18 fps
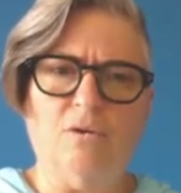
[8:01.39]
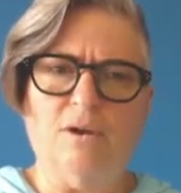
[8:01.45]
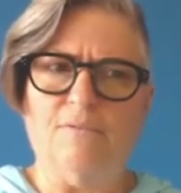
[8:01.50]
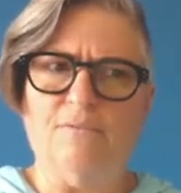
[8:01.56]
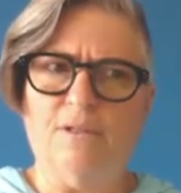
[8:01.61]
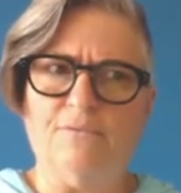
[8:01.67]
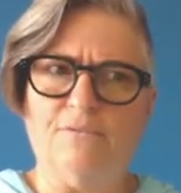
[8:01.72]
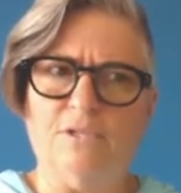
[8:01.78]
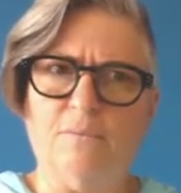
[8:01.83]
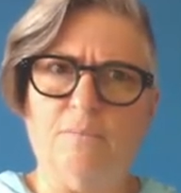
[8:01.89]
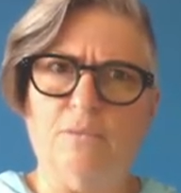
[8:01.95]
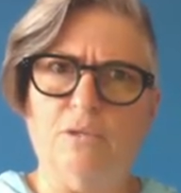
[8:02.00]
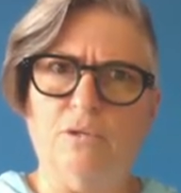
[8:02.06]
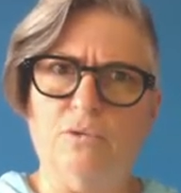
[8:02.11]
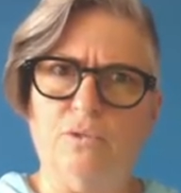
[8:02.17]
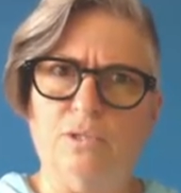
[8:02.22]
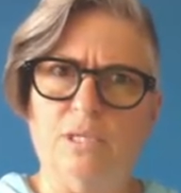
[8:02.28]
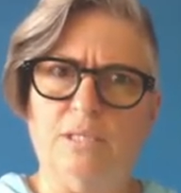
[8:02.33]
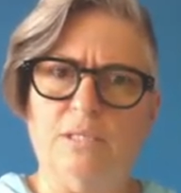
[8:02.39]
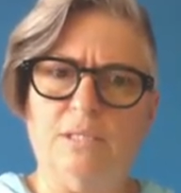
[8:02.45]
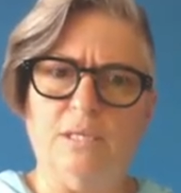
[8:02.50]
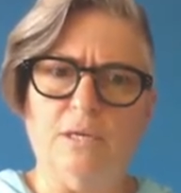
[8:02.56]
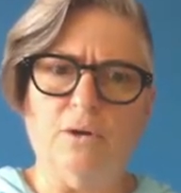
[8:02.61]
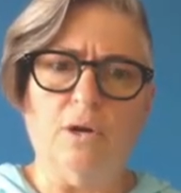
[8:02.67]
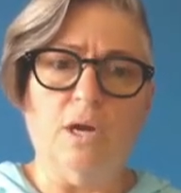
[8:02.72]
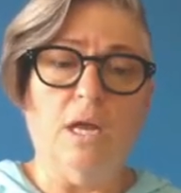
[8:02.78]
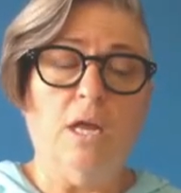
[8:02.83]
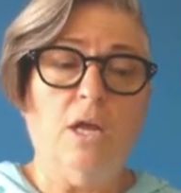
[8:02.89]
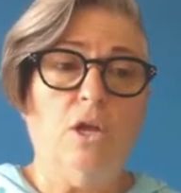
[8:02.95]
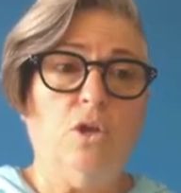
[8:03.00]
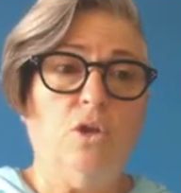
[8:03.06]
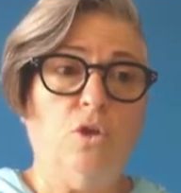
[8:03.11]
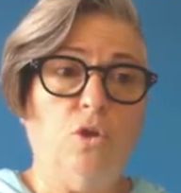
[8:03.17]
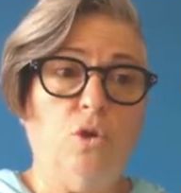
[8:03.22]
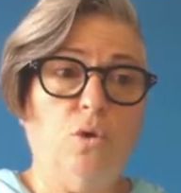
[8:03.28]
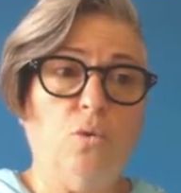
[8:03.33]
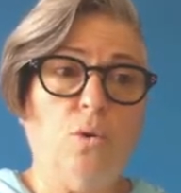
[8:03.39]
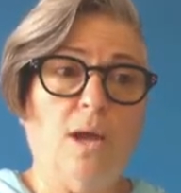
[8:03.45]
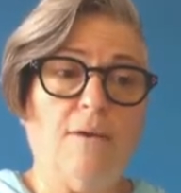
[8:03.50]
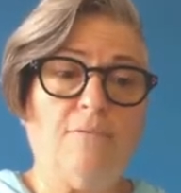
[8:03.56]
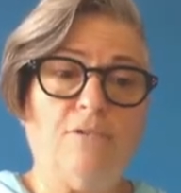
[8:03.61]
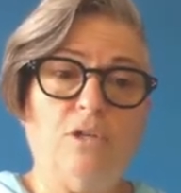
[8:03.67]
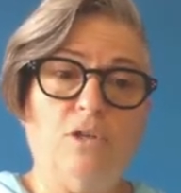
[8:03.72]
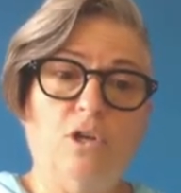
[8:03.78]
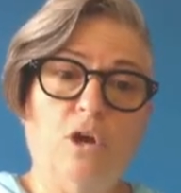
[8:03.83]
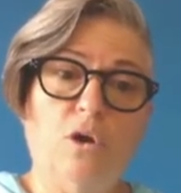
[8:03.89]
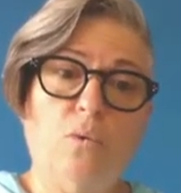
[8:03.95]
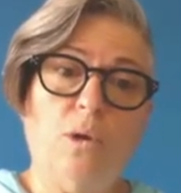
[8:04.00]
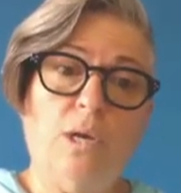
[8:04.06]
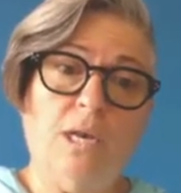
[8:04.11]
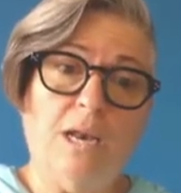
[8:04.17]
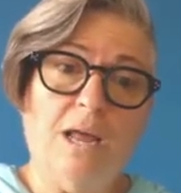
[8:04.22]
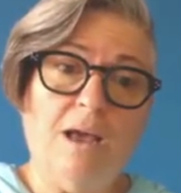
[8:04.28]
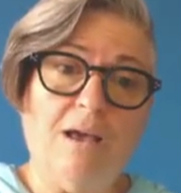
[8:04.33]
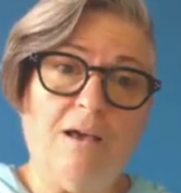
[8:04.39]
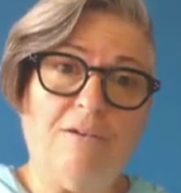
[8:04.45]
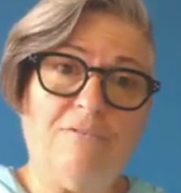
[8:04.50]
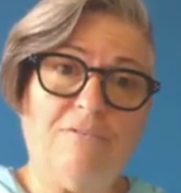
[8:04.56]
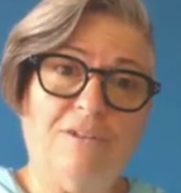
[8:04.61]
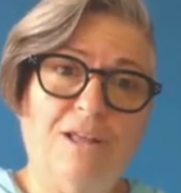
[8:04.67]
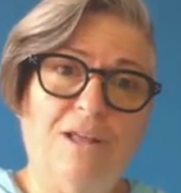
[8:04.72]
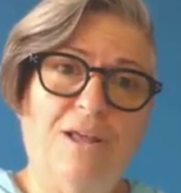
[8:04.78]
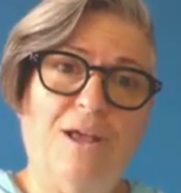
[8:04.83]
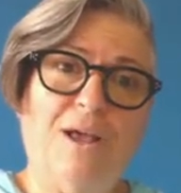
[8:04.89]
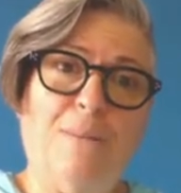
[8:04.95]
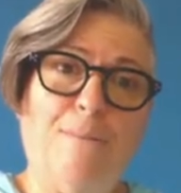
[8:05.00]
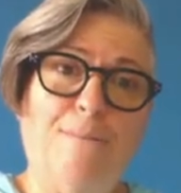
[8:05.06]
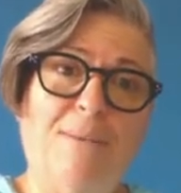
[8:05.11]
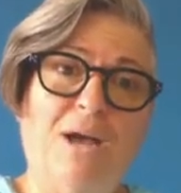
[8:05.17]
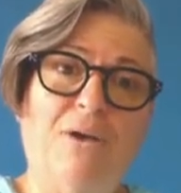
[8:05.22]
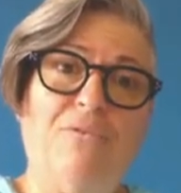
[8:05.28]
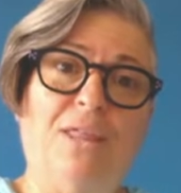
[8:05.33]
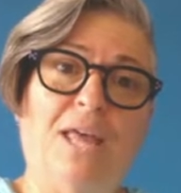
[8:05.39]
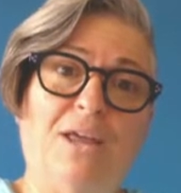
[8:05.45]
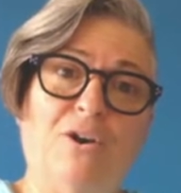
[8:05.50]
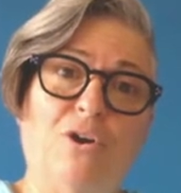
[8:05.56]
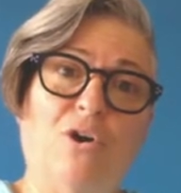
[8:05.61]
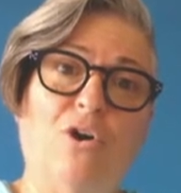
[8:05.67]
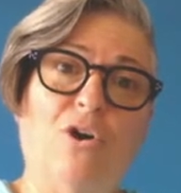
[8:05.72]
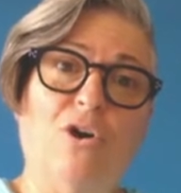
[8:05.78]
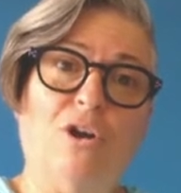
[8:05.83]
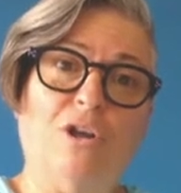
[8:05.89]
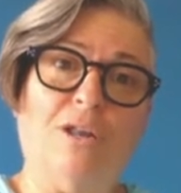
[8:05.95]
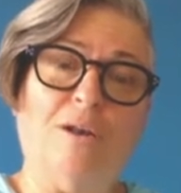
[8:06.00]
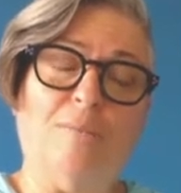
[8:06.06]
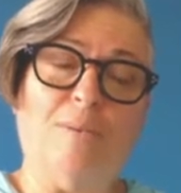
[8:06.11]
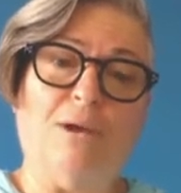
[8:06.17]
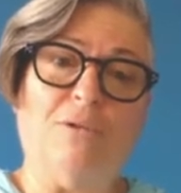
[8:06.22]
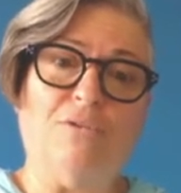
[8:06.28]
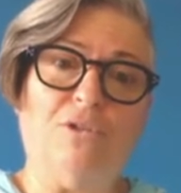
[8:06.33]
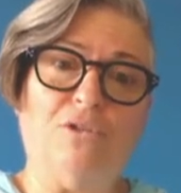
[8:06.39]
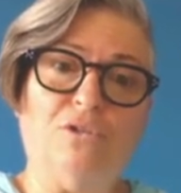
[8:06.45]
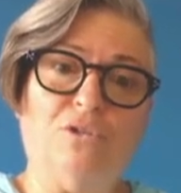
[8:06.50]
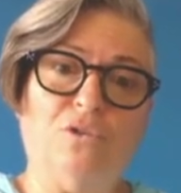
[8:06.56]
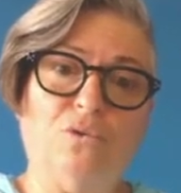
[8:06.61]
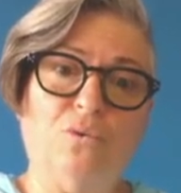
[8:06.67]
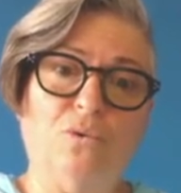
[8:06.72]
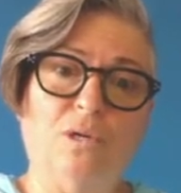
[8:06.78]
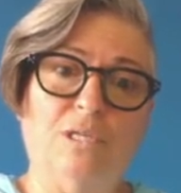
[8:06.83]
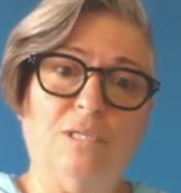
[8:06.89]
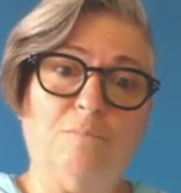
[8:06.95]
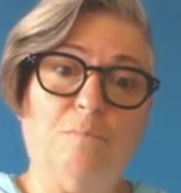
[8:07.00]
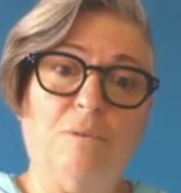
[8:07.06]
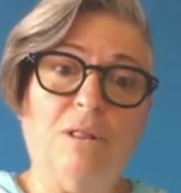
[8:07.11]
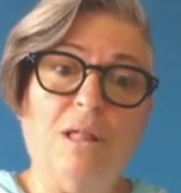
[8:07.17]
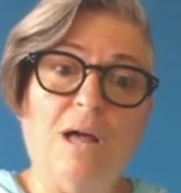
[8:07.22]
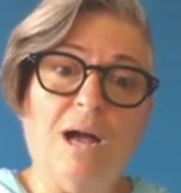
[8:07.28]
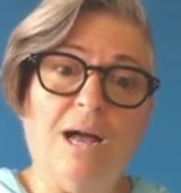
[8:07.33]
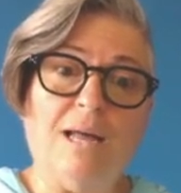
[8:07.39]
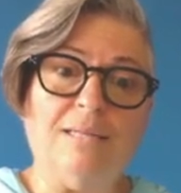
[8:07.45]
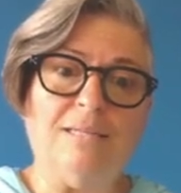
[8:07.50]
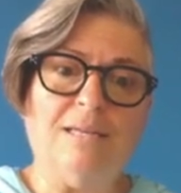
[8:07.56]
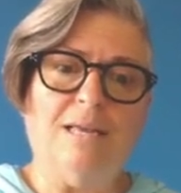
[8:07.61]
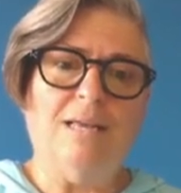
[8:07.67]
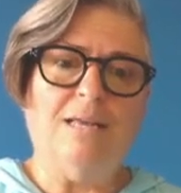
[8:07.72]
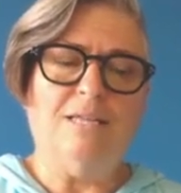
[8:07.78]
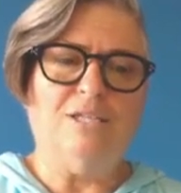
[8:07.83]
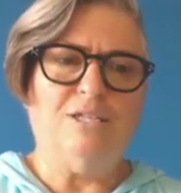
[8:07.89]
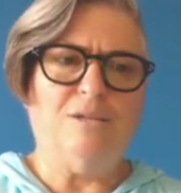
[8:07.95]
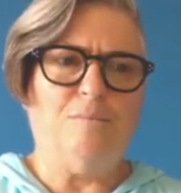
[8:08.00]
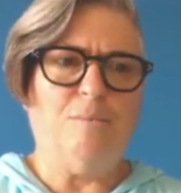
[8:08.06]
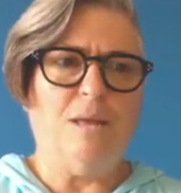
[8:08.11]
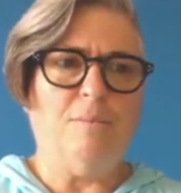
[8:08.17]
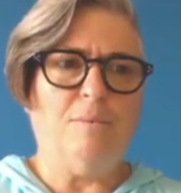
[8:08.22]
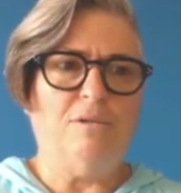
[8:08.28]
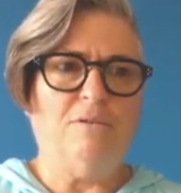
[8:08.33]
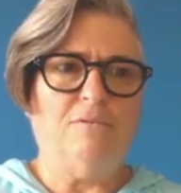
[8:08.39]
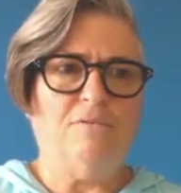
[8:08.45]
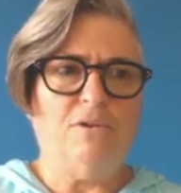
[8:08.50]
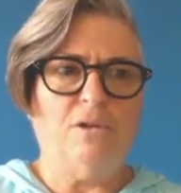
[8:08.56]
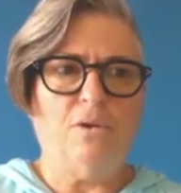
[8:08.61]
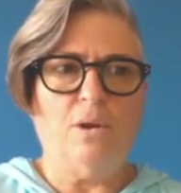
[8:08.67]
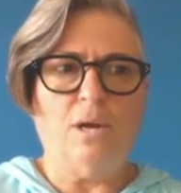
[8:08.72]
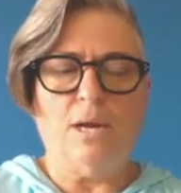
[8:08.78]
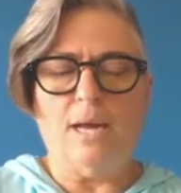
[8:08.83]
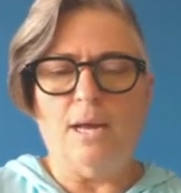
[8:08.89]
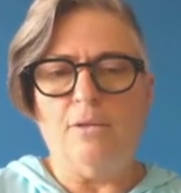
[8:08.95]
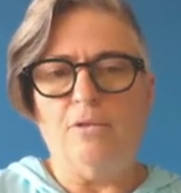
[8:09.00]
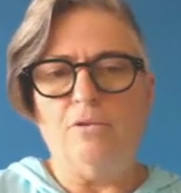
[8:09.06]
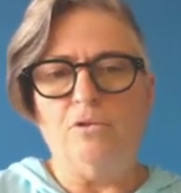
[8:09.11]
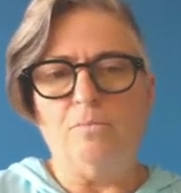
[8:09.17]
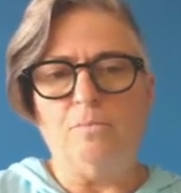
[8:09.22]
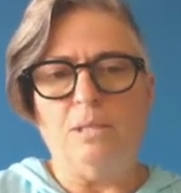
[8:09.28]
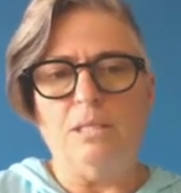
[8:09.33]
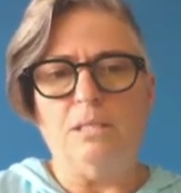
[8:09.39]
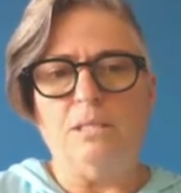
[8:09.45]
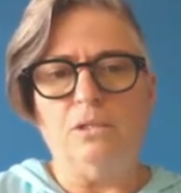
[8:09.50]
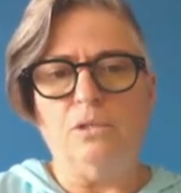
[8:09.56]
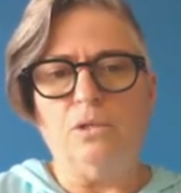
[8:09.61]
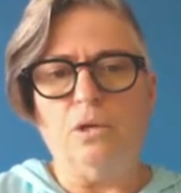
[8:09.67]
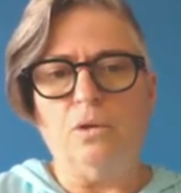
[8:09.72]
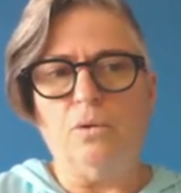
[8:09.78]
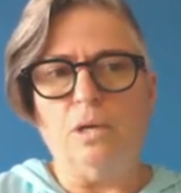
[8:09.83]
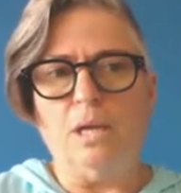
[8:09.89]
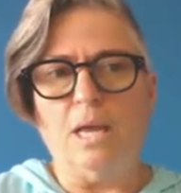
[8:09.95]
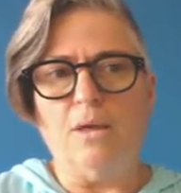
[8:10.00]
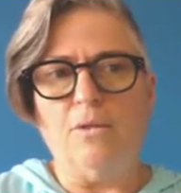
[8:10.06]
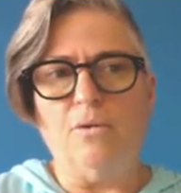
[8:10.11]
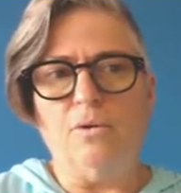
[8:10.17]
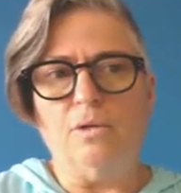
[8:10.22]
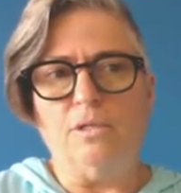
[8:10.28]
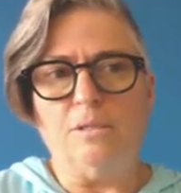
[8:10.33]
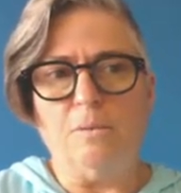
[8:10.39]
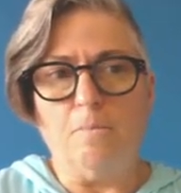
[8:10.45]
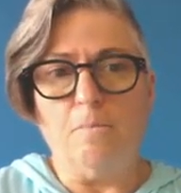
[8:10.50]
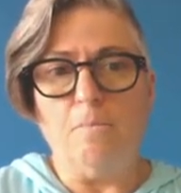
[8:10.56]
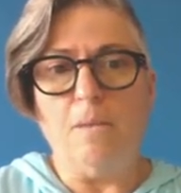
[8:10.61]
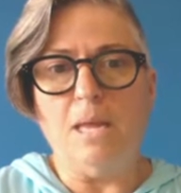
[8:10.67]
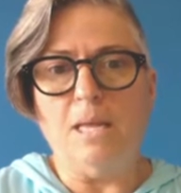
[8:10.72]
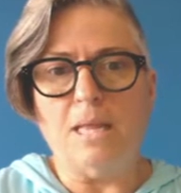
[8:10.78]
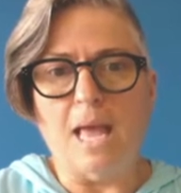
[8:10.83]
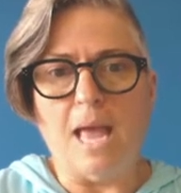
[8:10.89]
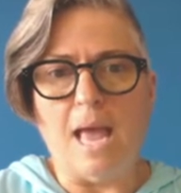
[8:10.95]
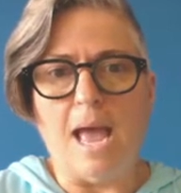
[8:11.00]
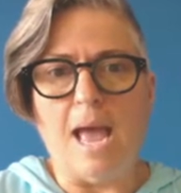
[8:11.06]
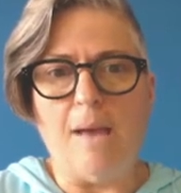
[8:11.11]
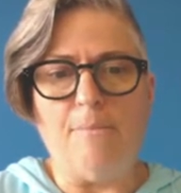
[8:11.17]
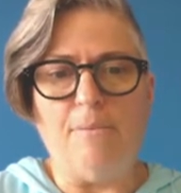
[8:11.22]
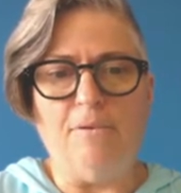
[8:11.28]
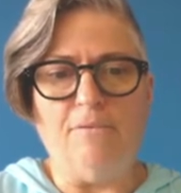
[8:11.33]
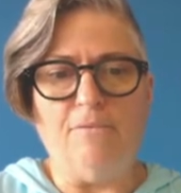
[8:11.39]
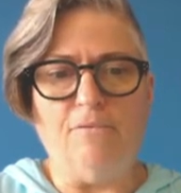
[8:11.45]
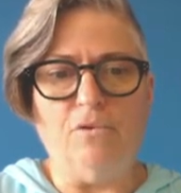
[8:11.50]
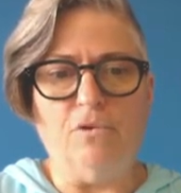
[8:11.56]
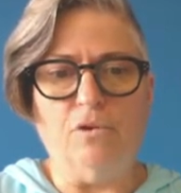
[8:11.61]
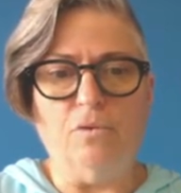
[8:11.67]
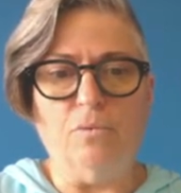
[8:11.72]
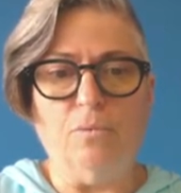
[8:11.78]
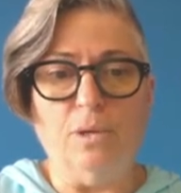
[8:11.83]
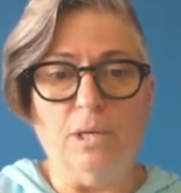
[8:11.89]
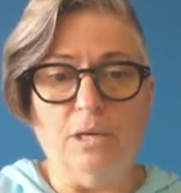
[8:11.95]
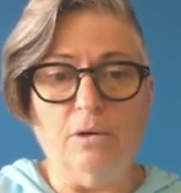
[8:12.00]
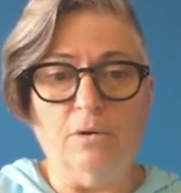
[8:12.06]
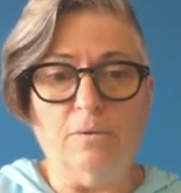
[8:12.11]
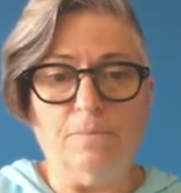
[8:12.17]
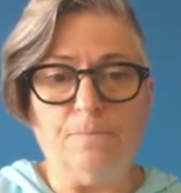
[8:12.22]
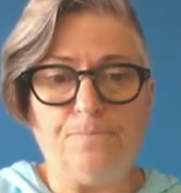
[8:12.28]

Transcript: I've left some loose ends here. You have to know enough about that arc and about the story's plot to be able to figure out how those pieces go together and to make that happen for your reader.